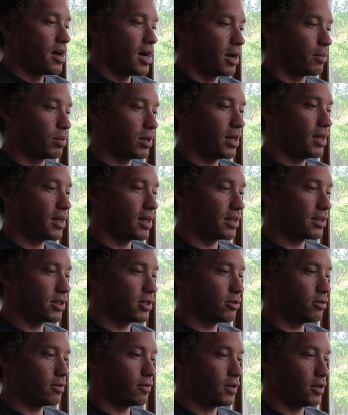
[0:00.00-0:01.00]
I played
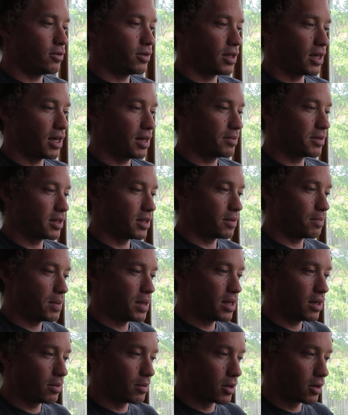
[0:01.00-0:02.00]
against you a few times in the
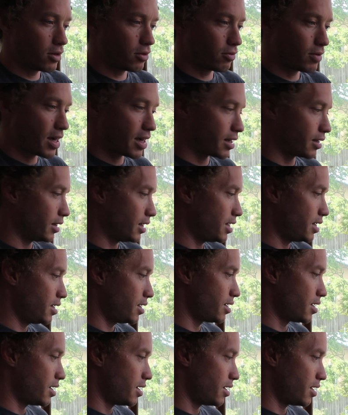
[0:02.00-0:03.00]
Peterborough Rec
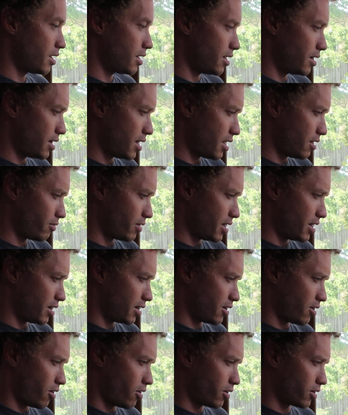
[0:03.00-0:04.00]
League, and then reading
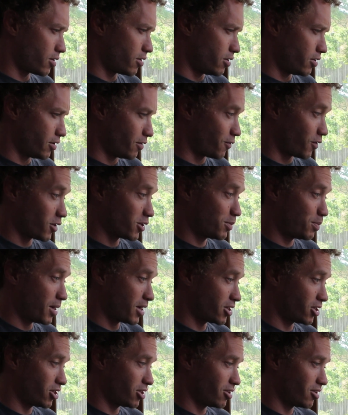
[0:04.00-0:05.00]
the article, the first
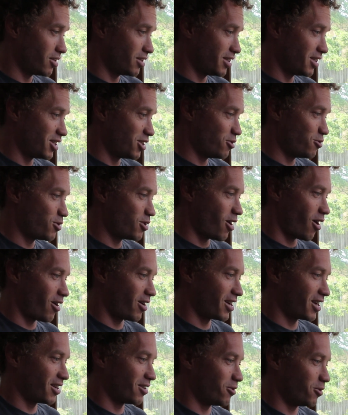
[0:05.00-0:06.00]
picture is you
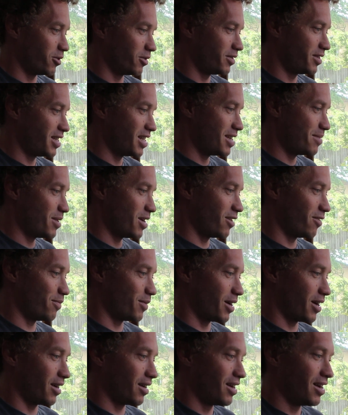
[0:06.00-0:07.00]
guarding an old teammate of
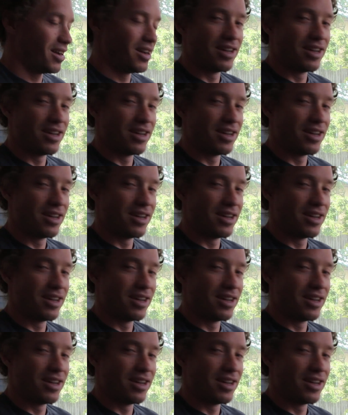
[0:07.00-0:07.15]
mine.